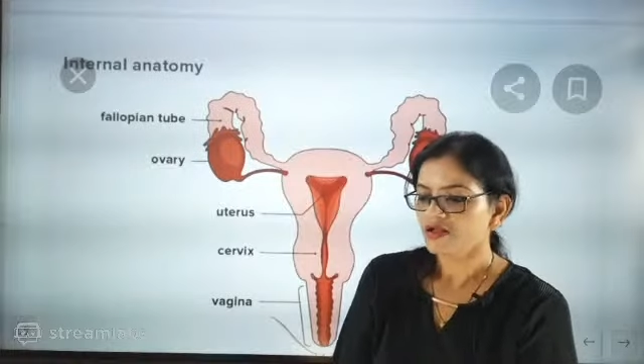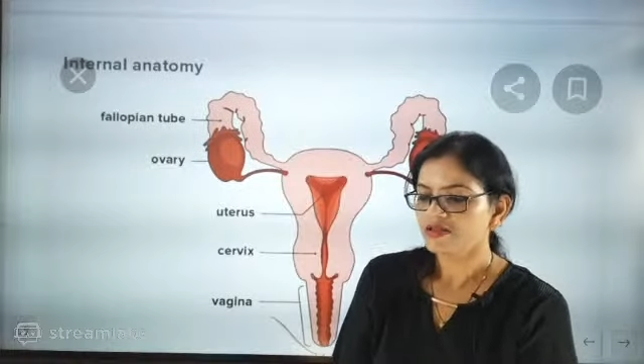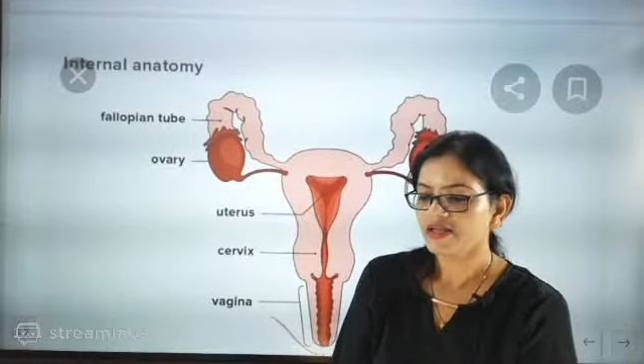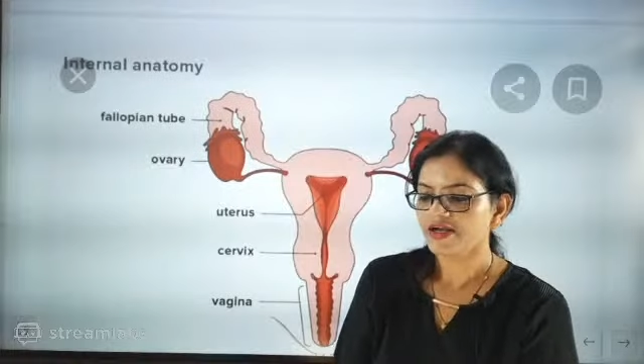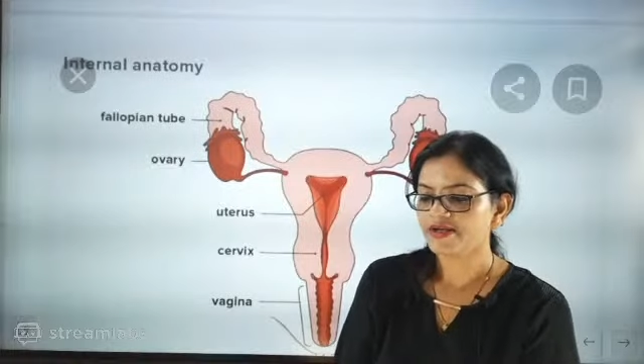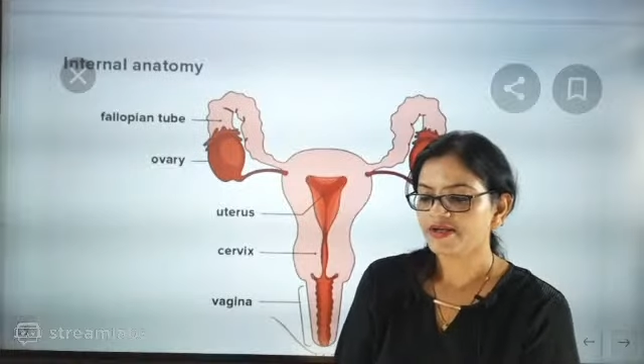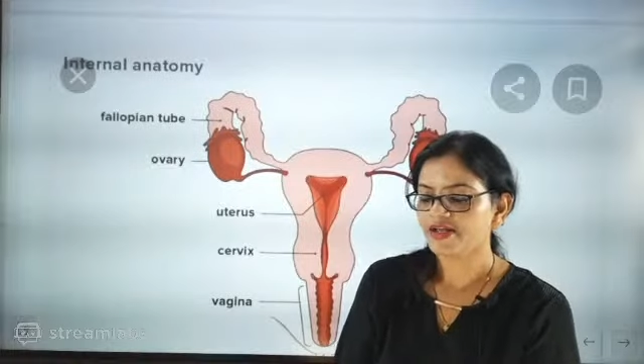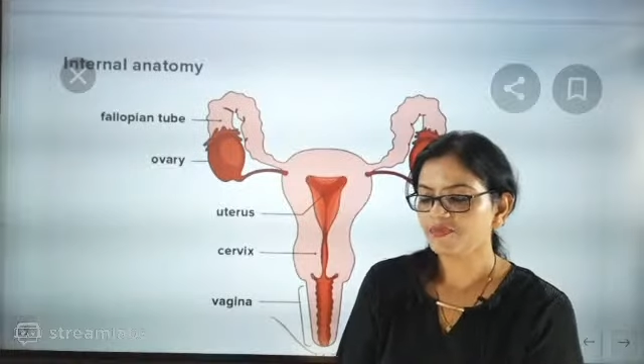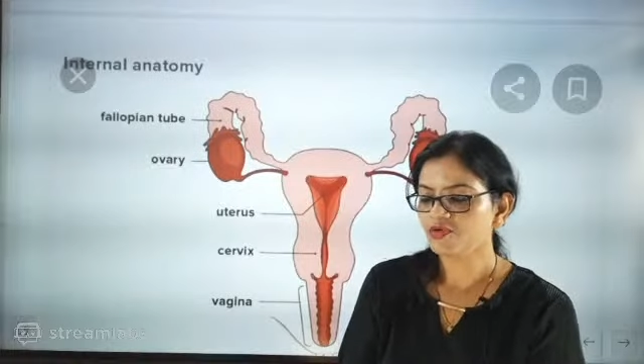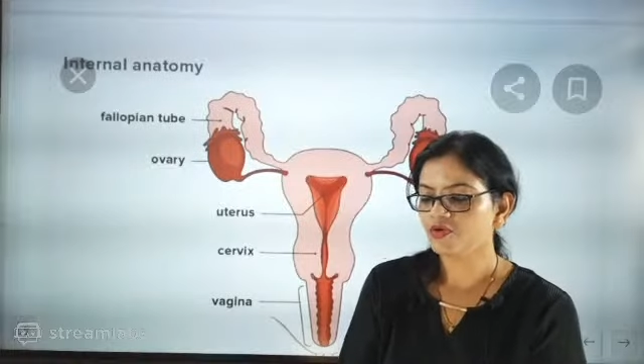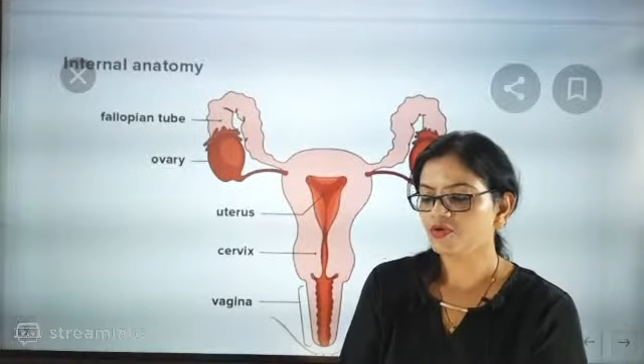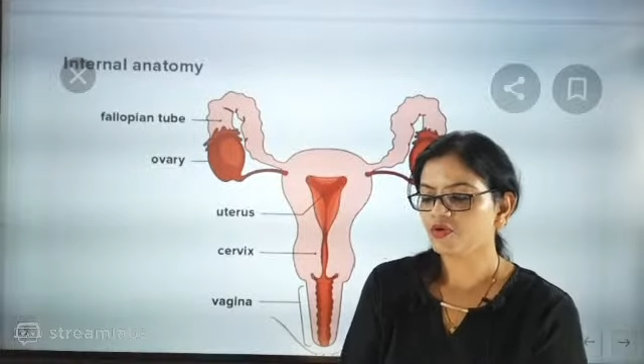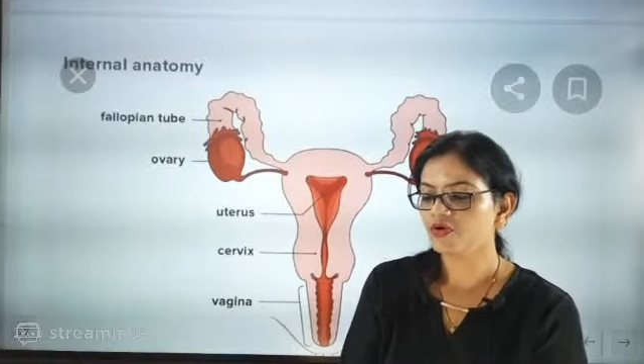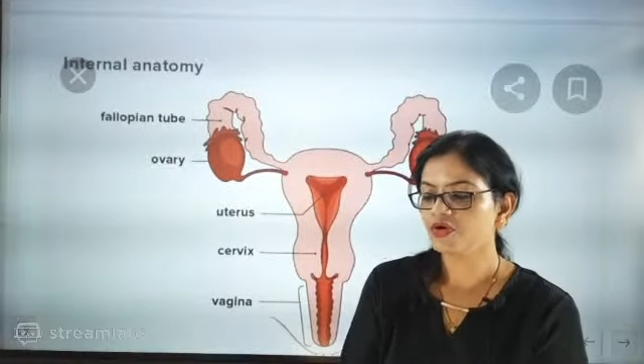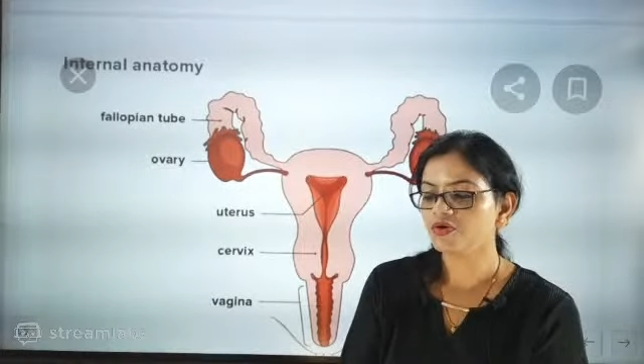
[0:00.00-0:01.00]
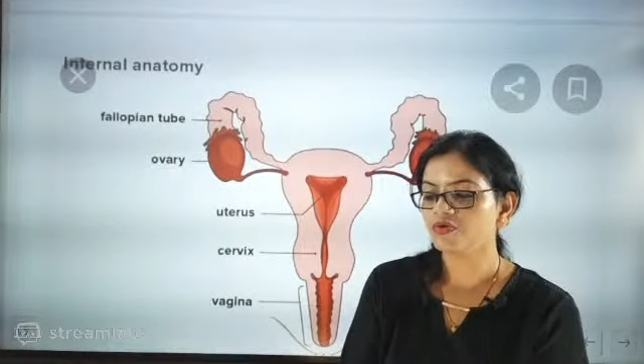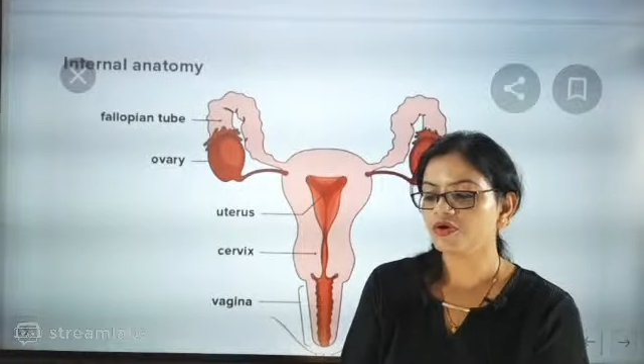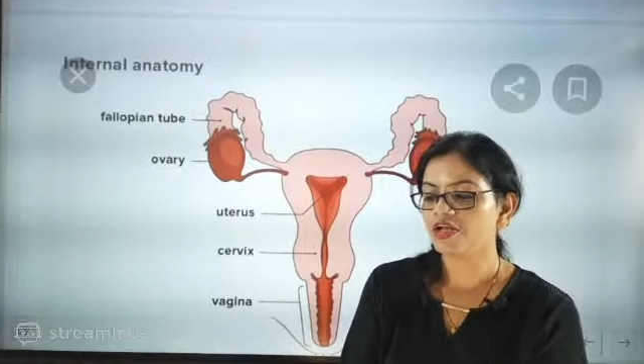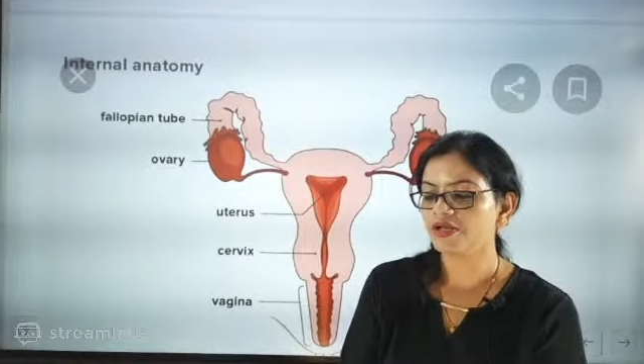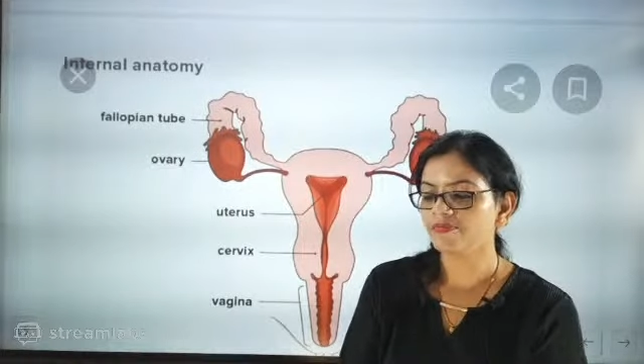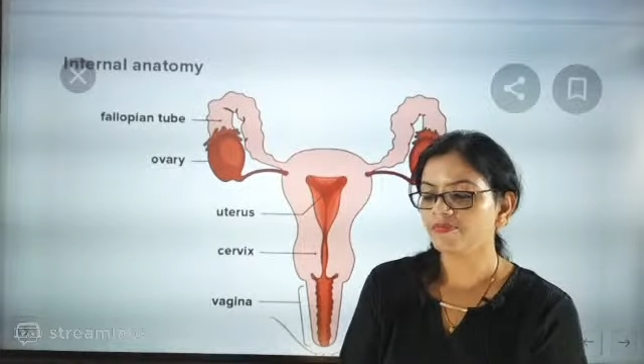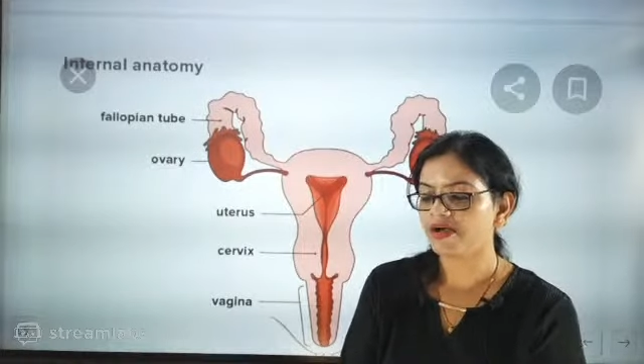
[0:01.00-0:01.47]
That time you told
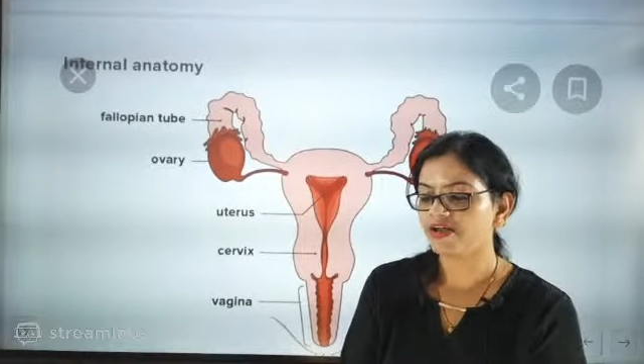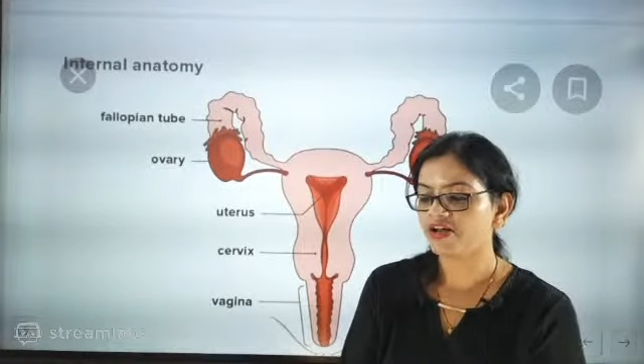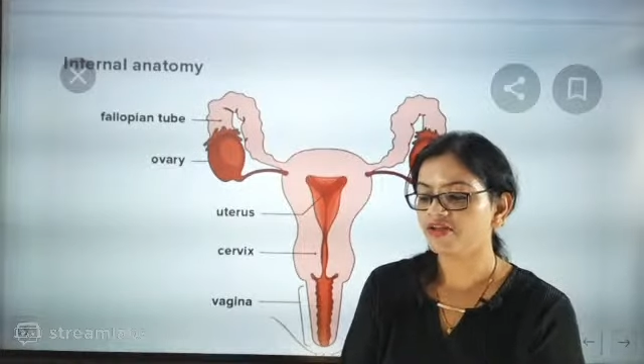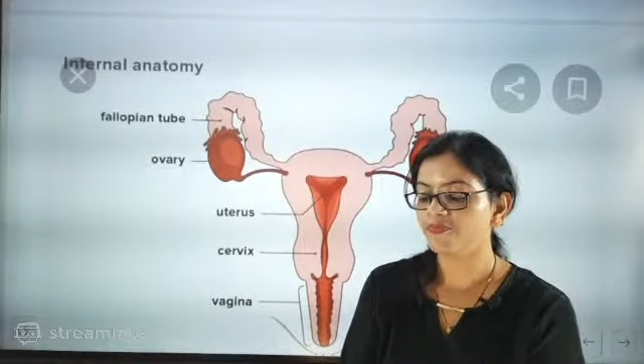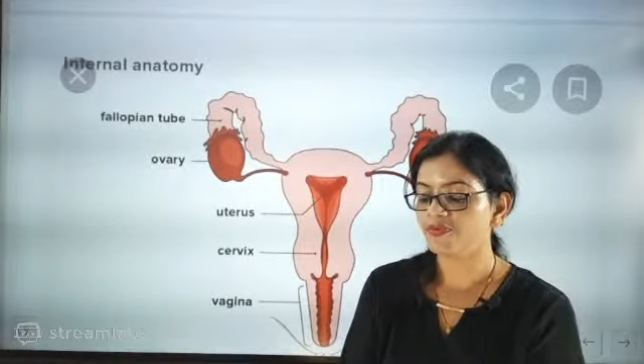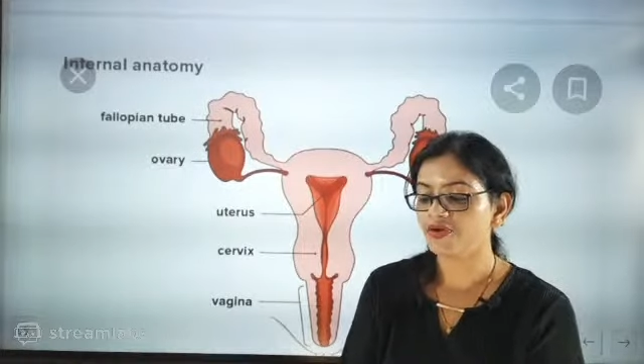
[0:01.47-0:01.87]
only Mendeleev